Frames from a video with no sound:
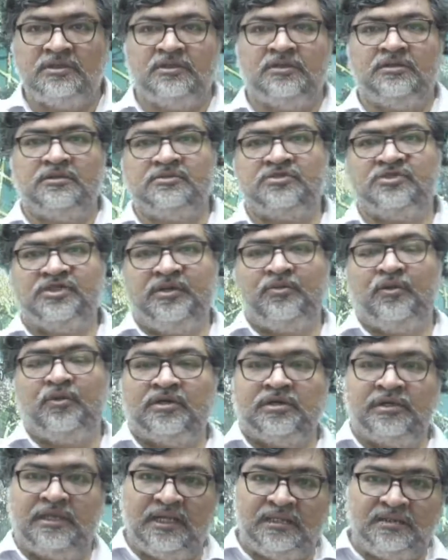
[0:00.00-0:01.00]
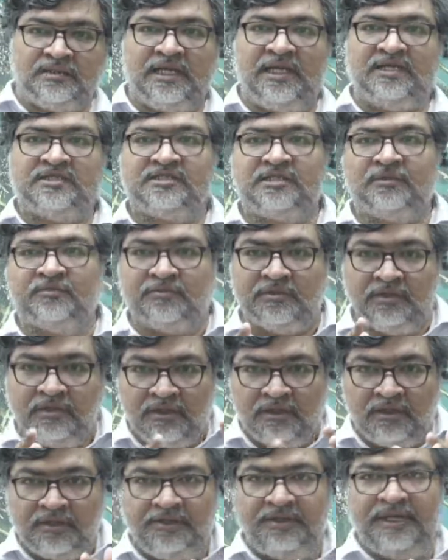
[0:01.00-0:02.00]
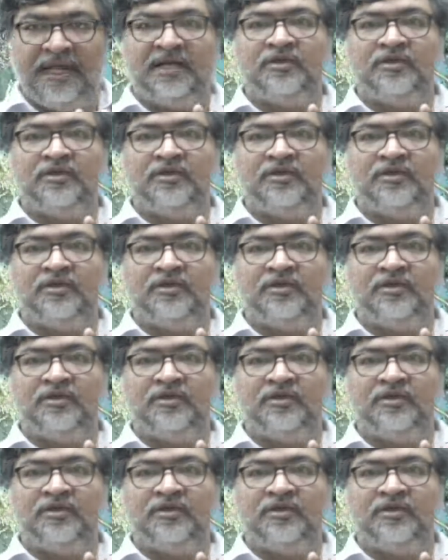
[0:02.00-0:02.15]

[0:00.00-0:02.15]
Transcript: sea water and calcium react